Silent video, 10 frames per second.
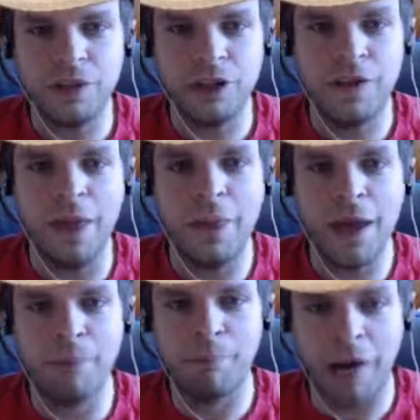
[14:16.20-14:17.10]
And then
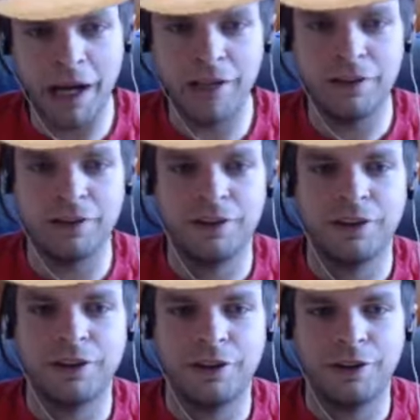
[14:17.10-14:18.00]
they might
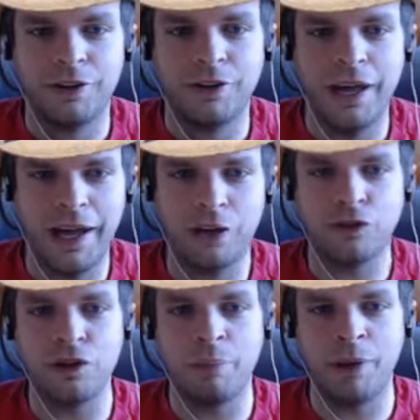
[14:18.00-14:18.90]

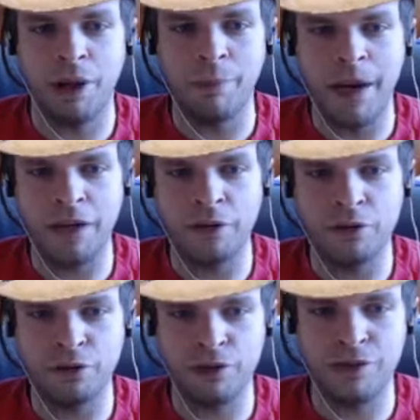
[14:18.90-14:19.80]
actually pick Main
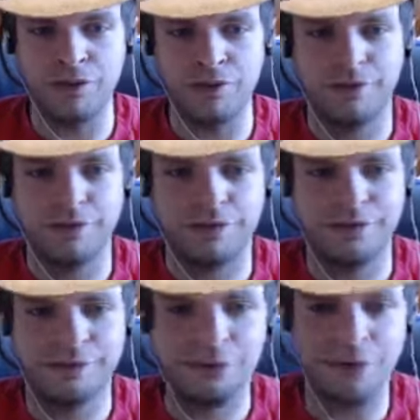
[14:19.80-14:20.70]
Gushi.
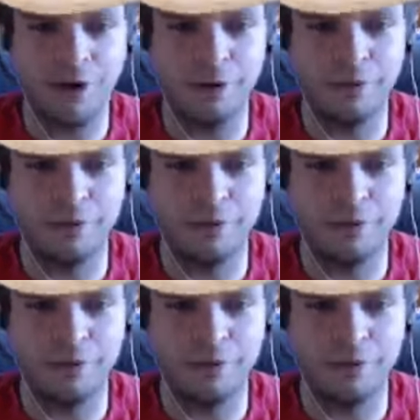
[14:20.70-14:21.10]
You know?